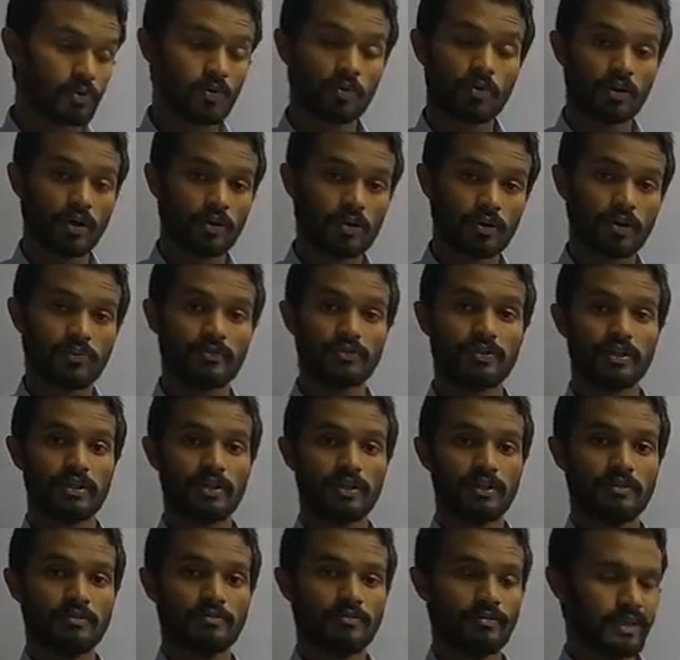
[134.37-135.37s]
2 out of
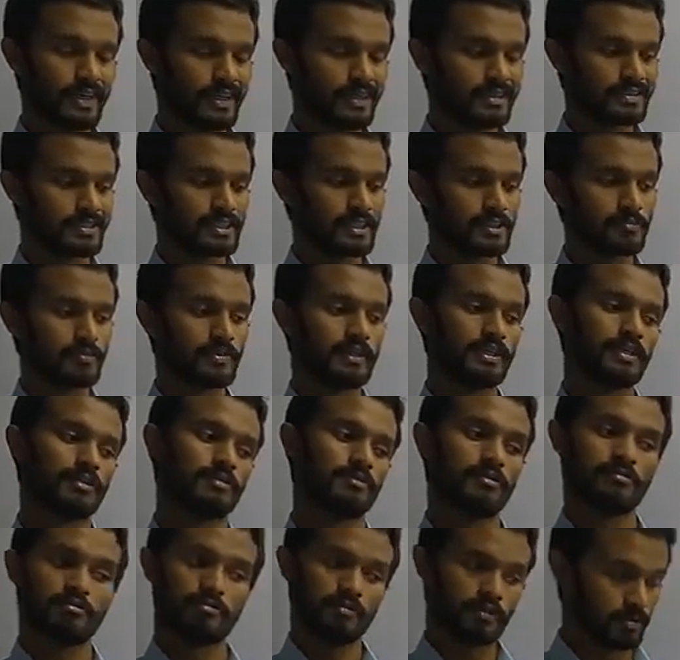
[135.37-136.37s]
the main 6
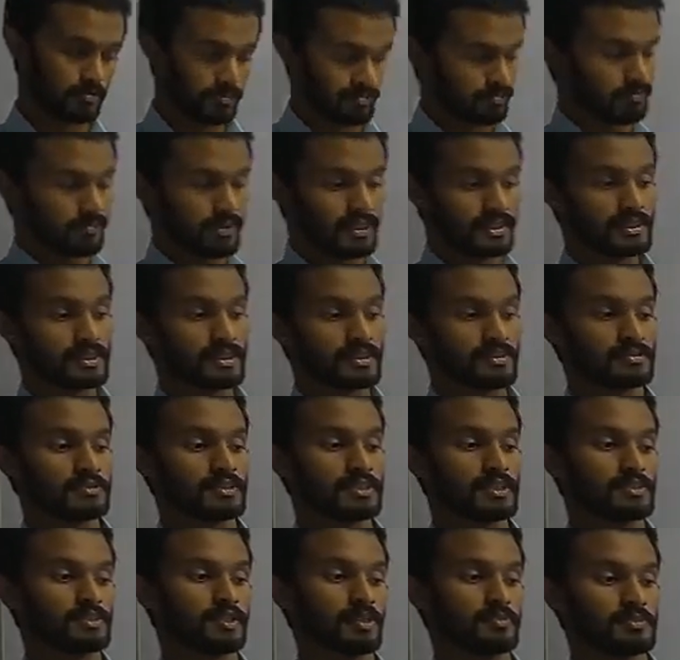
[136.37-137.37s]
the
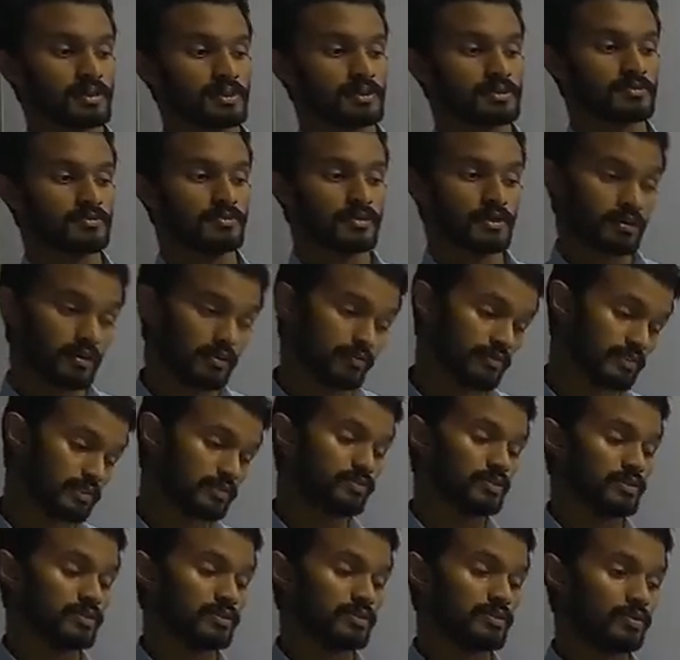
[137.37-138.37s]
basic 6 objects
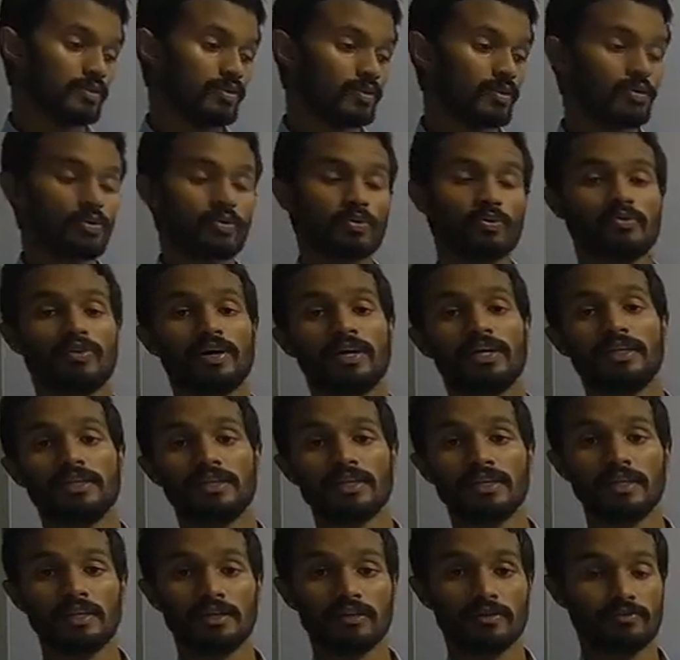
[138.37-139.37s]
which we know to
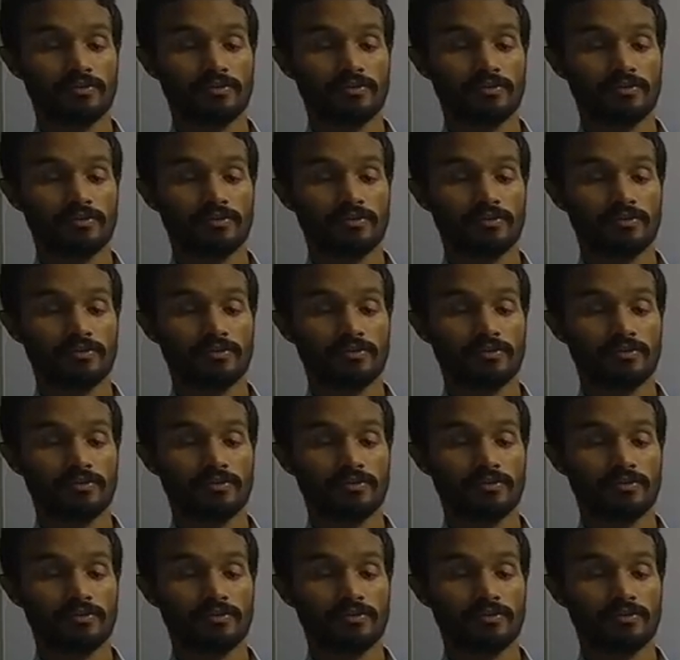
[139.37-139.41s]
find